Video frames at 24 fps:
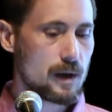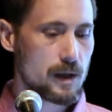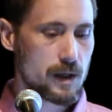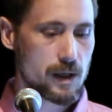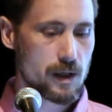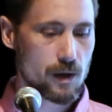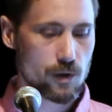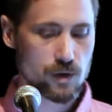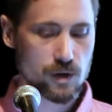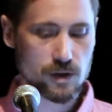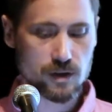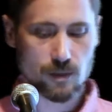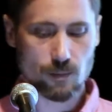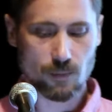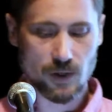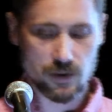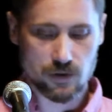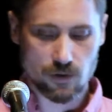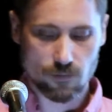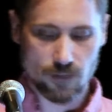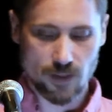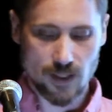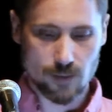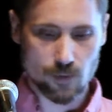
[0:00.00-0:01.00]
you have just a
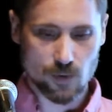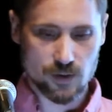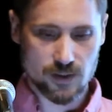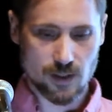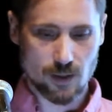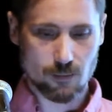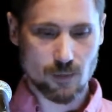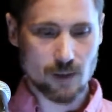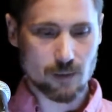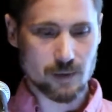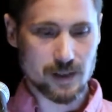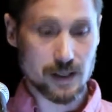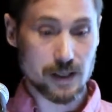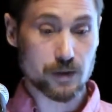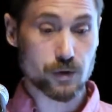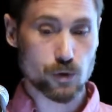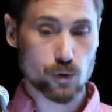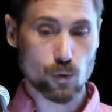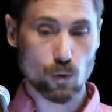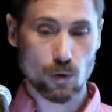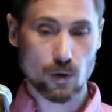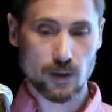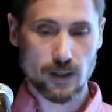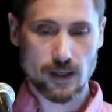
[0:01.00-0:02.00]
bunch of labels that may be
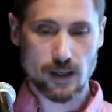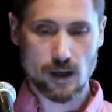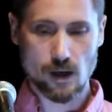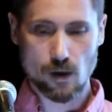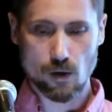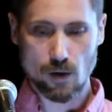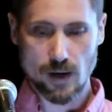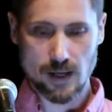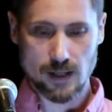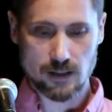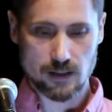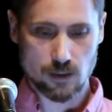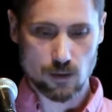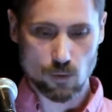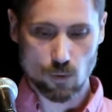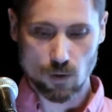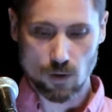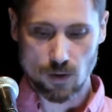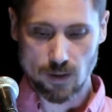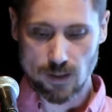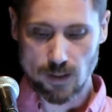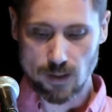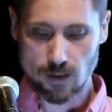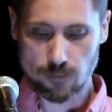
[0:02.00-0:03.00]
intercorrelated or
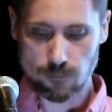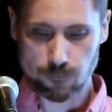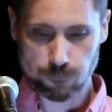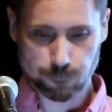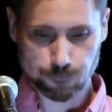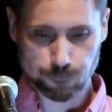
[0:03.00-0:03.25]
anti-correlated.